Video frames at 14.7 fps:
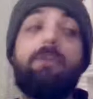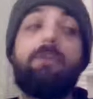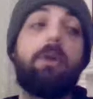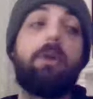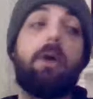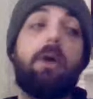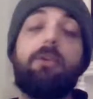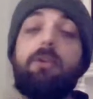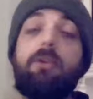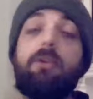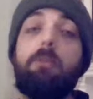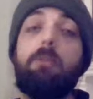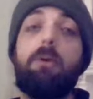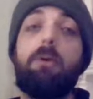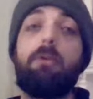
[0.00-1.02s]
feel like
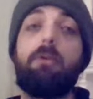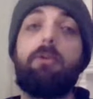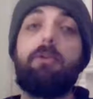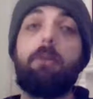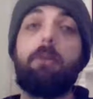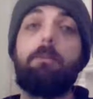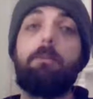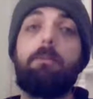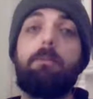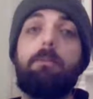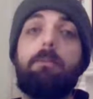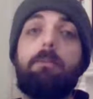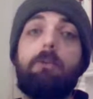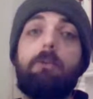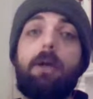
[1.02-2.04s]
Asuka's about to jump
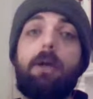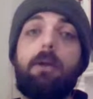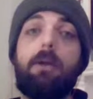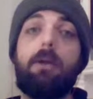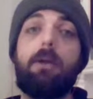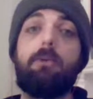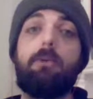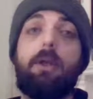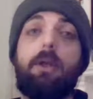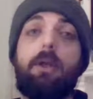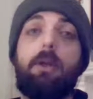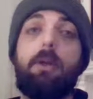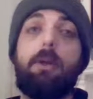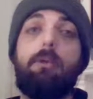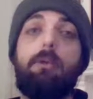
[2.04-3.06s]
to SmackDown
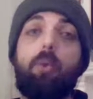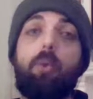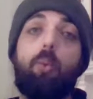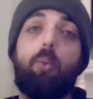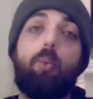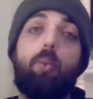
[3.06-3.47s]
tonight anyway, so